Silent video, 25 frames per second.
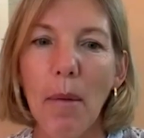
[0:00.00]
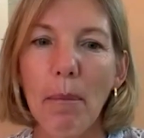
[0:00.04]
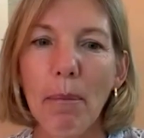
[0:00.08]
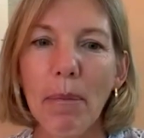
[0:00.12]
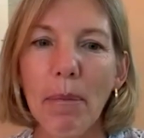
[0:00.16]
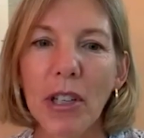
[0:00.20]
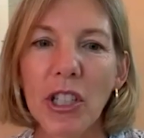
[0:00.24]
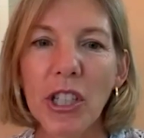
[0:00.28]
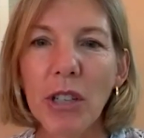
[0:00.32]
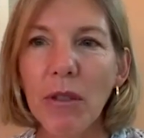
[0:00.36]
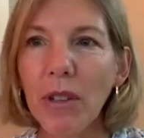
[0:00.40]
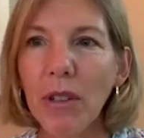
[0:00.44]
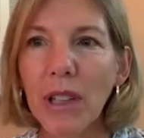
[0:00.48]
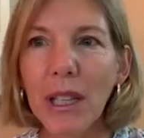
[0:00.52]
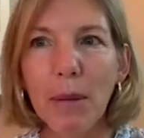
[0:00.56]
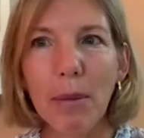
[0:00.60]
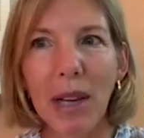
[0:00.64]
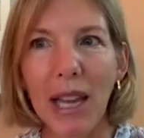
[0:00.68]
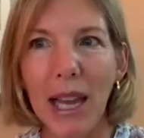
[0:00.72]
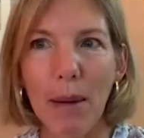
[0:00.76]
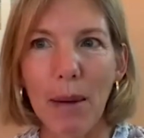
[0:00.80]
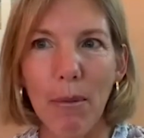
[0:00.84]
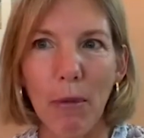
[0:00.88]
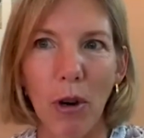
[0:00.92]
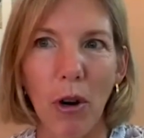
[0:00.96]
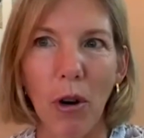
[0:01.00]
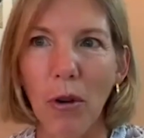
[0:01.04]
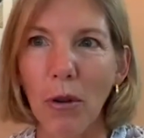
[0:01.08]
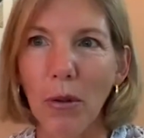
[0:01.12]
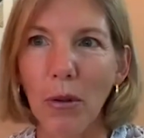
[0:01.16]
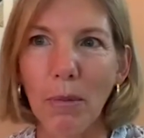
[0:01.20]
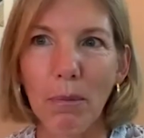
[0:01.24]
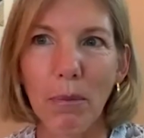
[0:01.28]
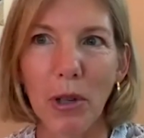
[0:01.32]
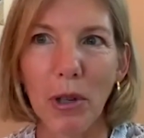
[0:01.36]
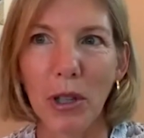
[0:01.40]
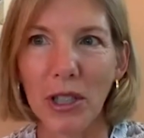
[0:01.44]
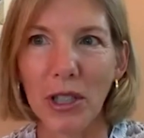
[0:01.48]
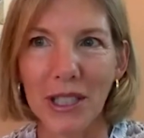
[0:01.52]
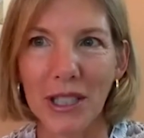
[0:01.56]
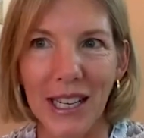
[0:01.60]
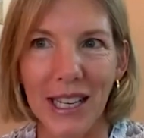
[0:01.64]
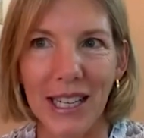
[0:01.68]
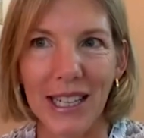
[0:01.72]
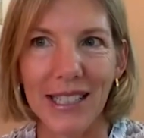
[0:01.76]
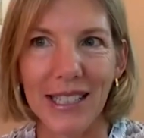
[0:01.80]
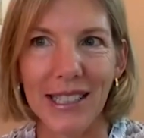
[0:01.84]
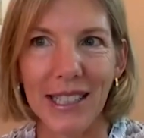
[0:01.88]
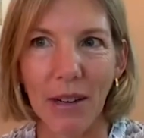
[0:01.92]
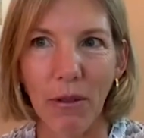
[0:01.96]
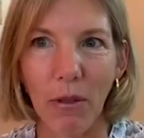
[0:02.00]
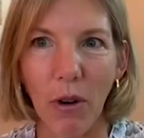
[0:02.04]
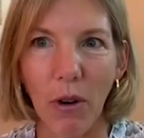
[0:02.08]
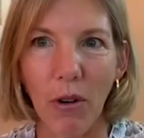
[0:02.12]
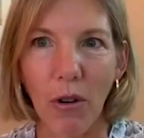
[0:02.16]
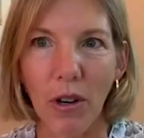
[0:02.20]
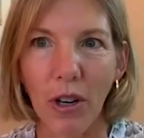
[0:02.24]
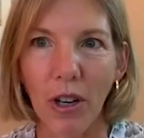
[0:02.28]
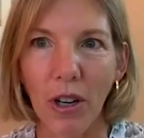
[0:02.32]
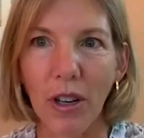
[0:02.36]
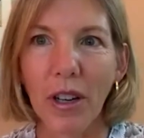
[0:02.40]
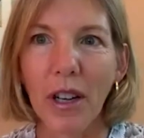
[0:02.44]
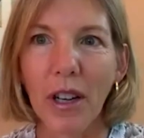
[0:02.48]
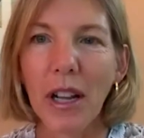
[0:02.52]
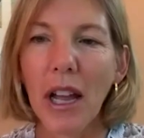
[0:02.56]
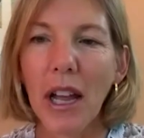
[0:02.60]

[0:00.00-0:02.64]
but she really became her own person as I wrote her.